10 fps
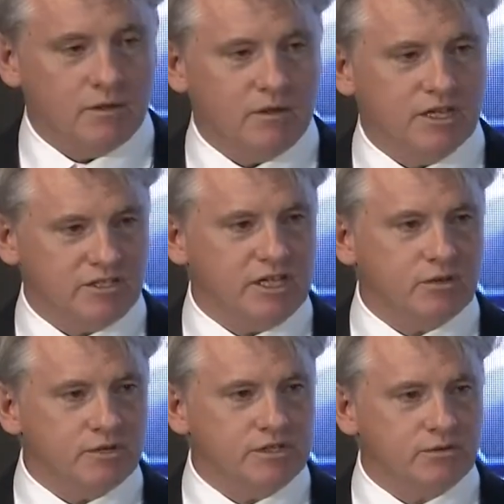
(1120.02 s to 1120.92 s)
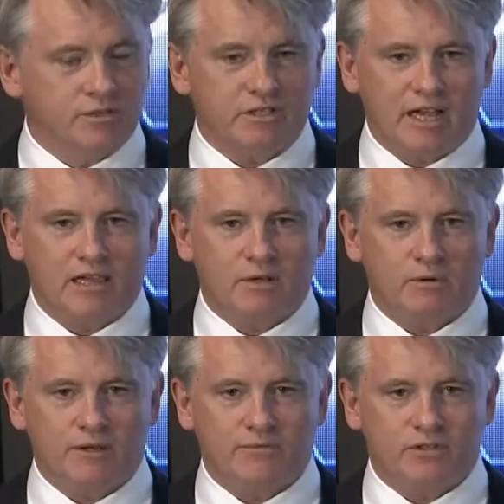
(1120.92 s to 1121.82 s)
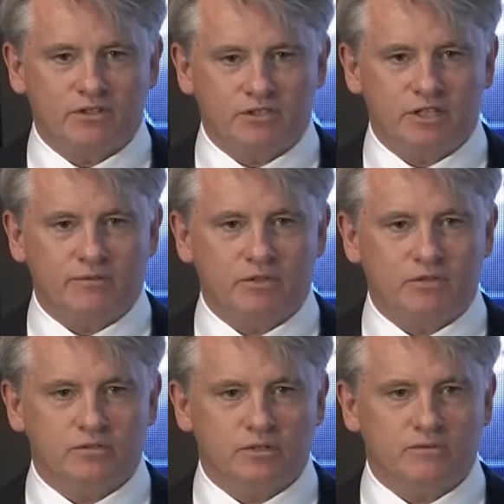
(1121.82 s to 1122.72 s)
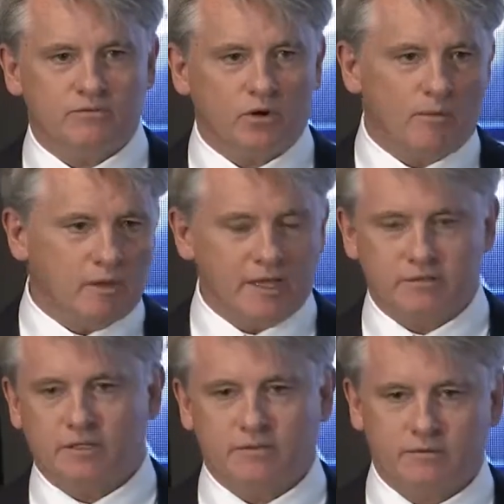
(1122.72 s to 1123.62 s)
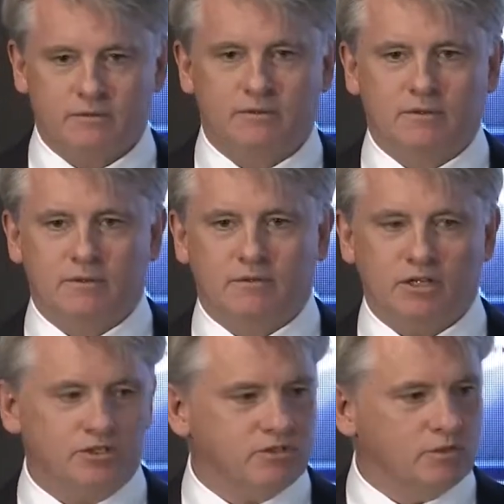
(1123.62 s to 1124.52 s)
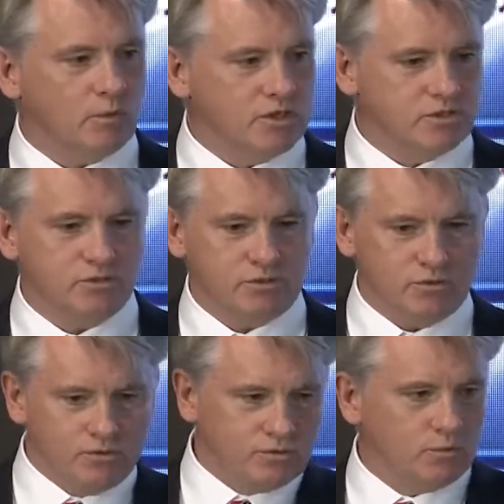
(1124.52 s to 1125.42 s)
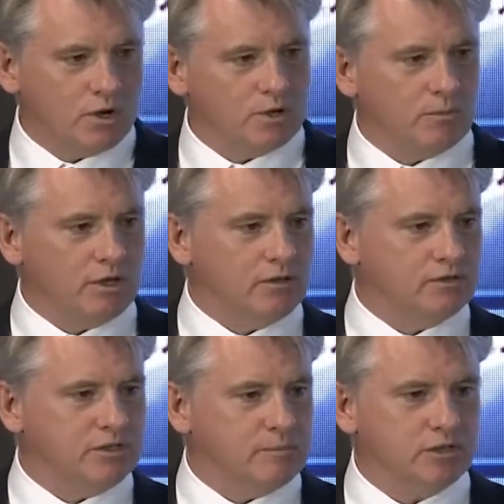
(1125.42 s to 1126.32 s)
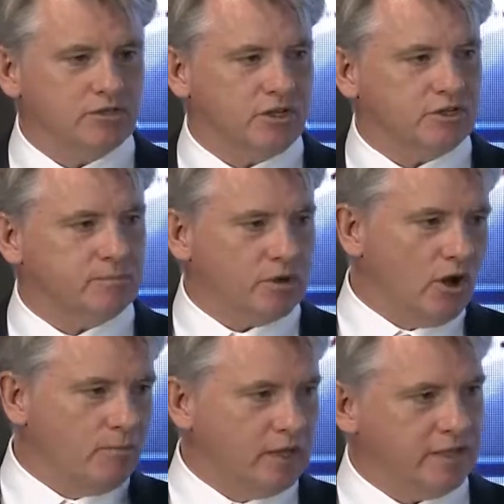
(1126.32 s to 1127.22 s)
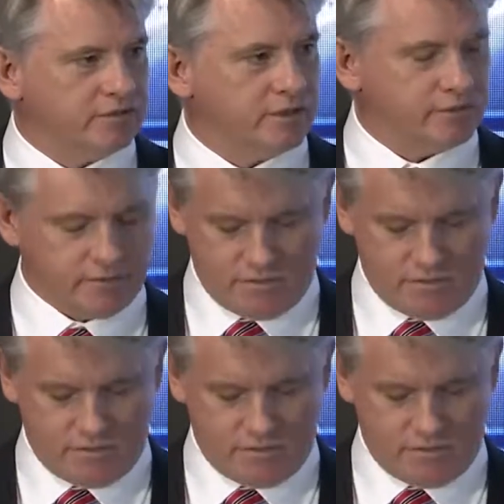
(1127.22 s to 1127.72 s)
It's to increase the recycling rate for the city of Houston for all plastics, not just the ones and twos, the water bottles and the milk jugs, but all plastics.